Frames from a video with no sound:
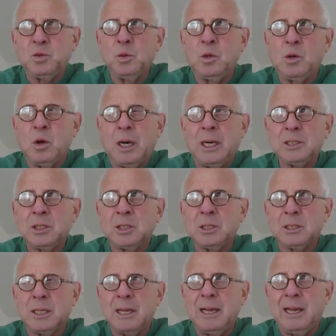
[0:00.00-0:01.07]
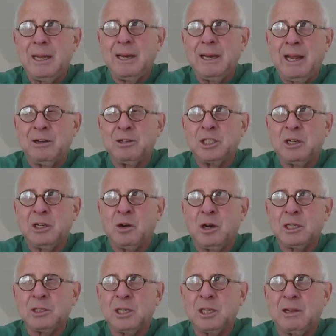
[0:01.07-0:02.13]
food costs and energy
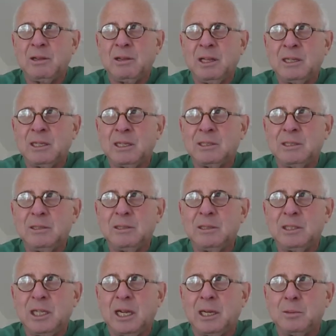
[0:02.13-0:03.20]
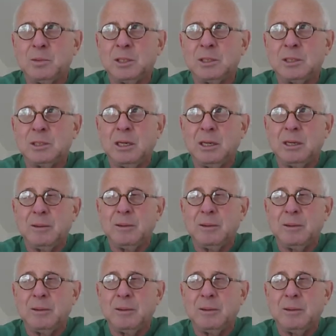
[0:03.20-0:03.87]
costs, and I think that Jacob is